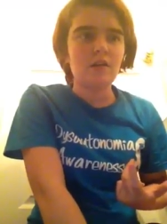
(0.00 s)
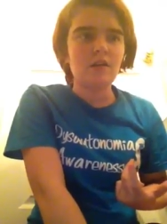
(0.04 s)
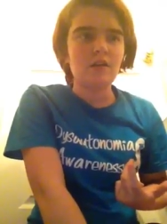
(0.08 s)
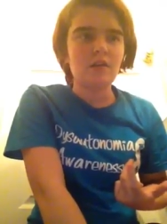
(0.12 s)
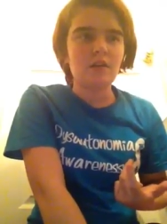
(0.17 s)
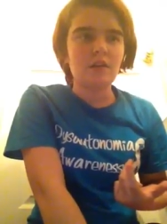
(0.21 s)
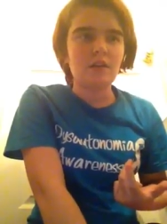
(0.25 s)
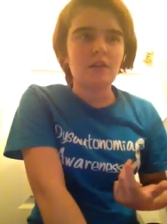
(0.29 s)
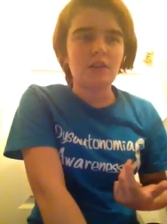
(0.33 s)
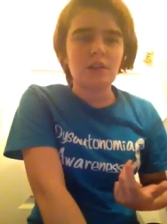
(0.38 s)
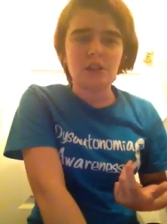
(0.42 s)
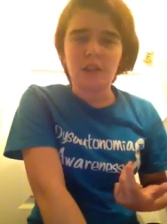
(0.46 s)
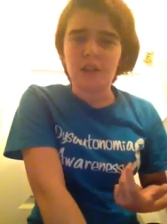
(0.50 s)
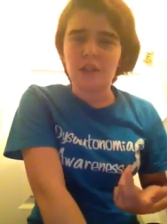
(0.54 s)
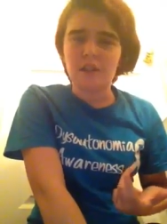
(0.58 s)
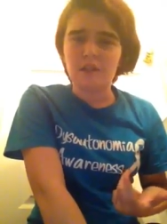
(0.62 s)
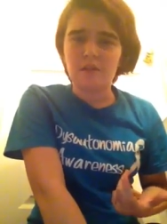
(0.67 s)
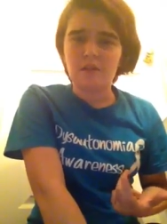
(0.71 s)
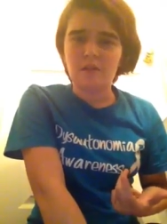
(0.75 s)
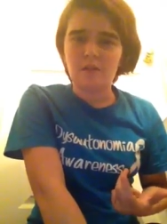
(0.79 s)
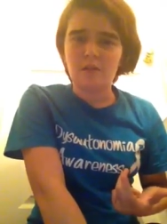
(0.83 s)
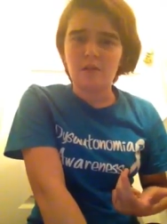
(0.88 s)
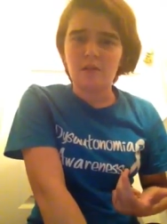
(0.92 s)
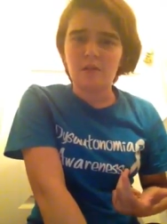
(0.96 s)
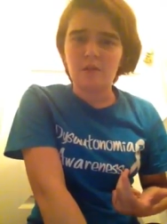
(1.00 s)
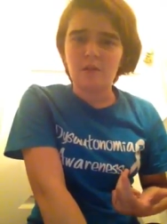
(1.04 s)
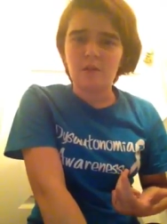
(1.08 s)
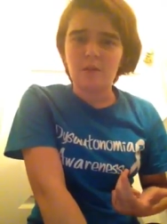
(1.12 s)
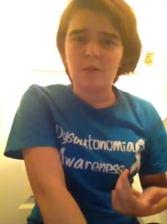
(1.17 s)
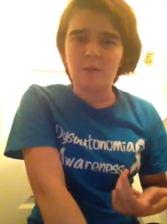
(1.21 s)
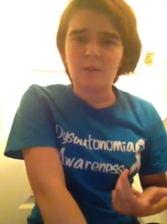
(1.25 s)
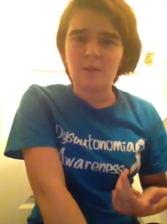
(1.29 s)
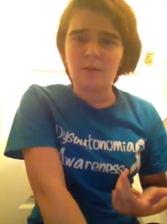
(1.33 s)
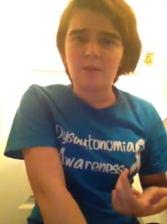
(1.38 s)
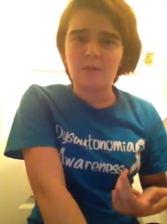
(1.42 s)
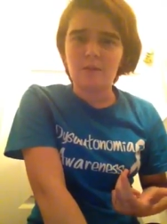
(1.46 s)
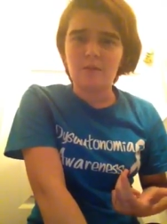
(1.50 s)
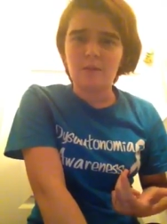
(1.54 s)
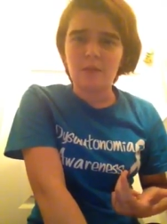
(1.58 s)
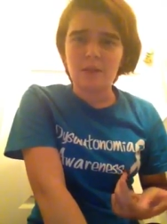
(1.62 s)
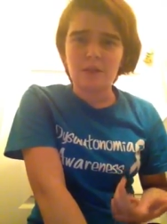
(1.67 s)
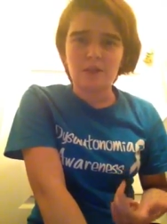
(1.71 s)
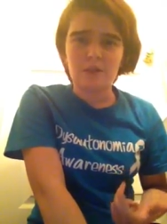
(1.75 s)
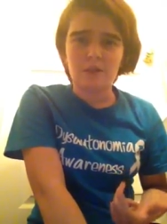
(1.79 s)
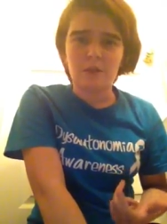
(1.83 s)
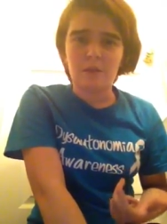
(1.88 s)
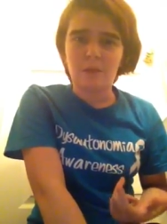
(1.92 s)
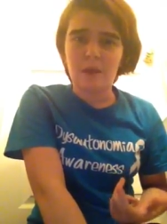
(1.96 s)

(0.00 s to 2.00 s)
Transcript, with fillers: congenital regional